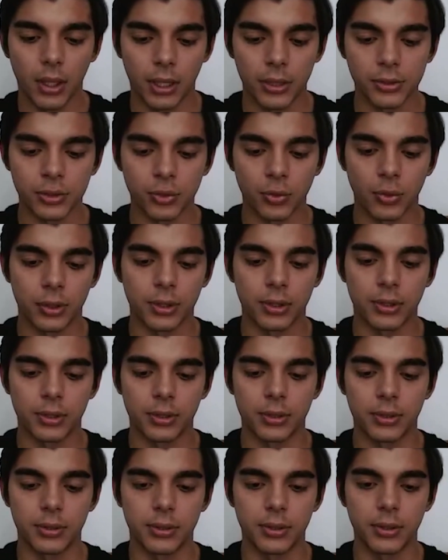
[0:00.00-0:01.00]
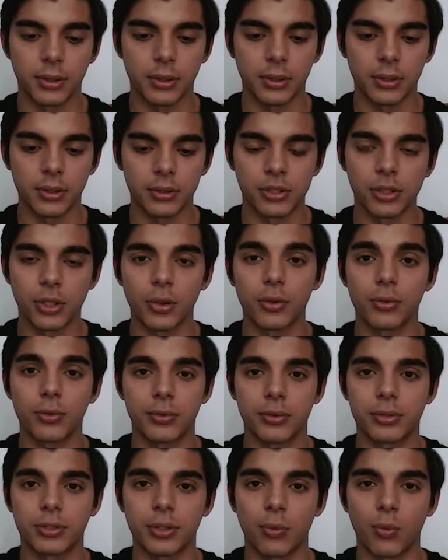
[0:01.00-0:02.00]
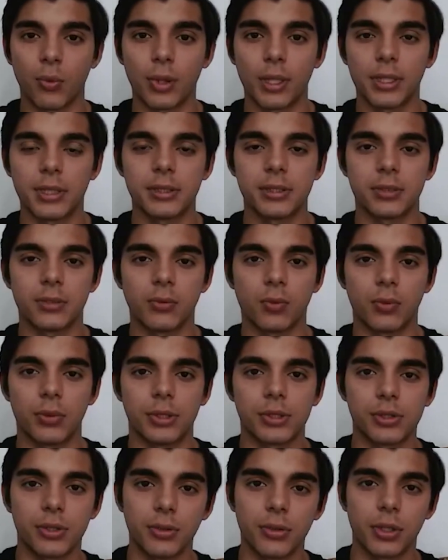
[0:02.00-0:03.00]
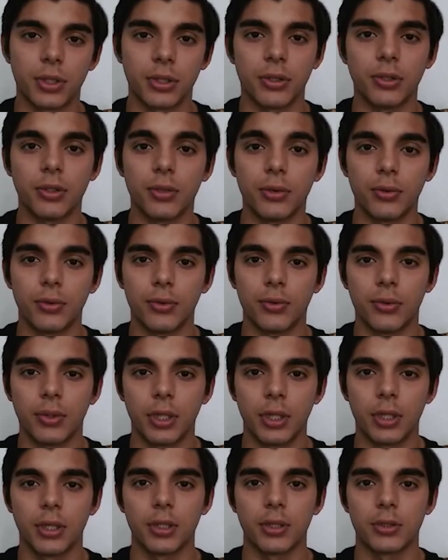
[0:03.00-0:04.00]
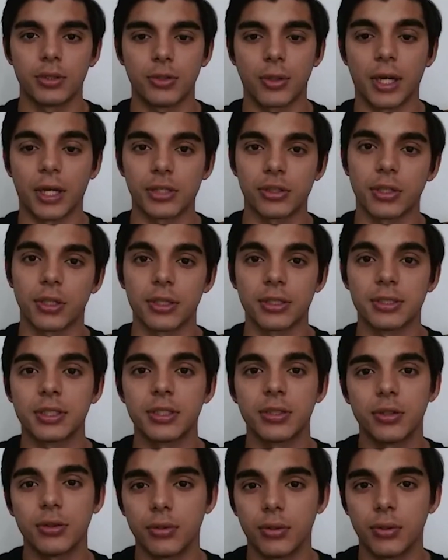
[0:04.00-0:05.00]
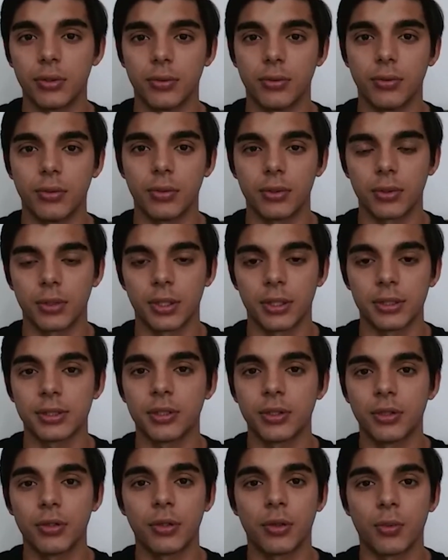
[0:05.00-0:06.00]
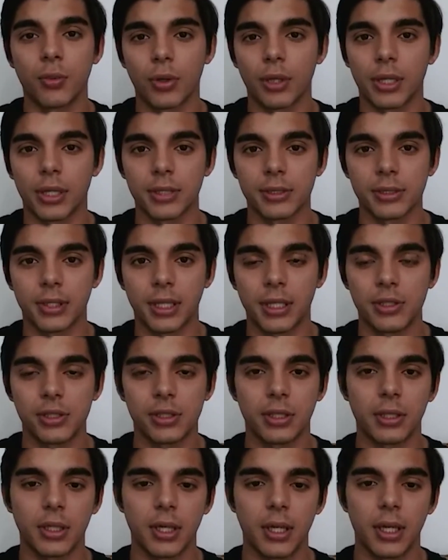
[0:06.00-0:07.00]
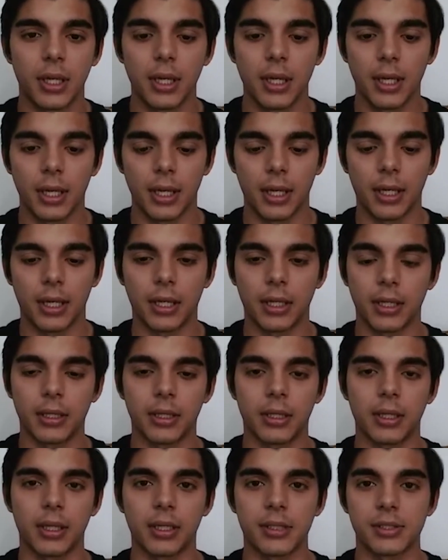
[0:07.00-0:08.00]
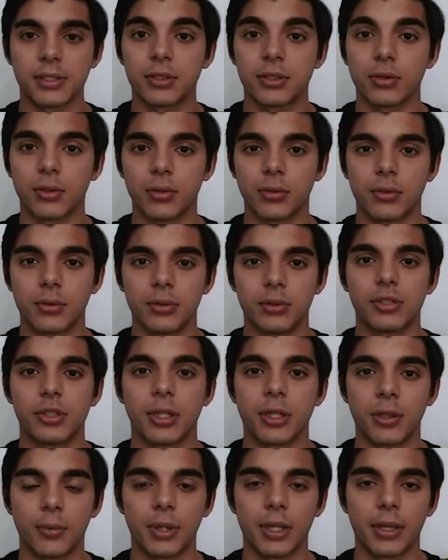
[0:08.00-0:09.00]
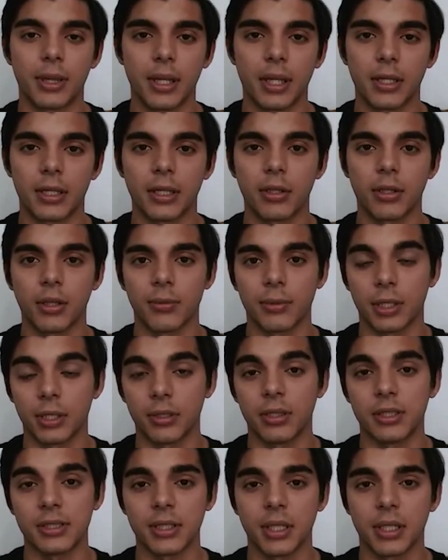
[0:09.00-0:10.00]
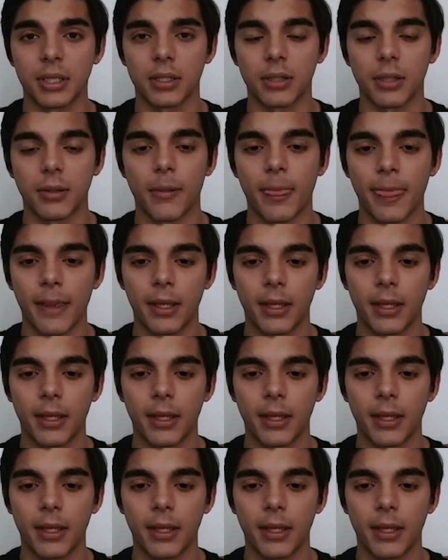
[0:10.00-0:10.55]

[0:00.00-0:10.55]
I just want to show some ways in which you can do to actually continue your work as an agent and still generate that income that you desire.